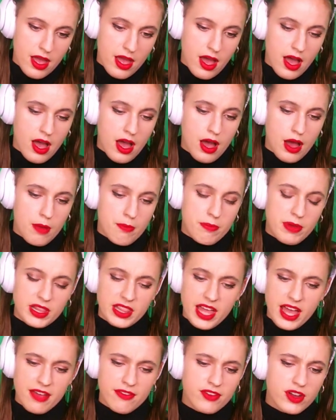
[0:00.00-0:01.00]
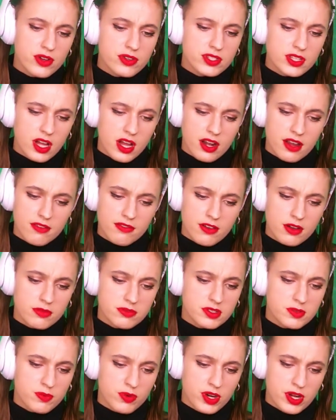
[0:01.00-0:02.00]
but Life Goes On I felt
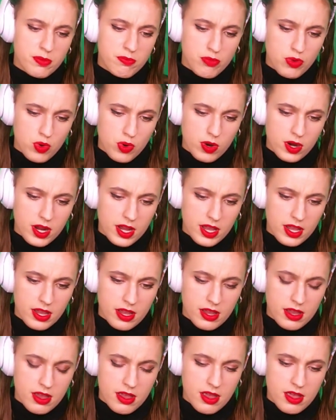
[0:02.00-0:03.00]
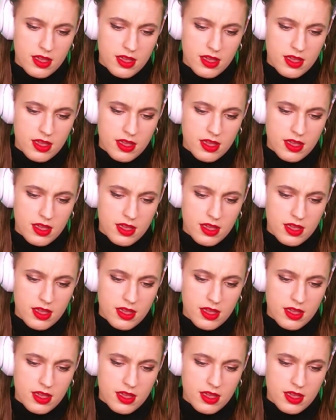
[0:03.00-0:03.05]
was pretty boring,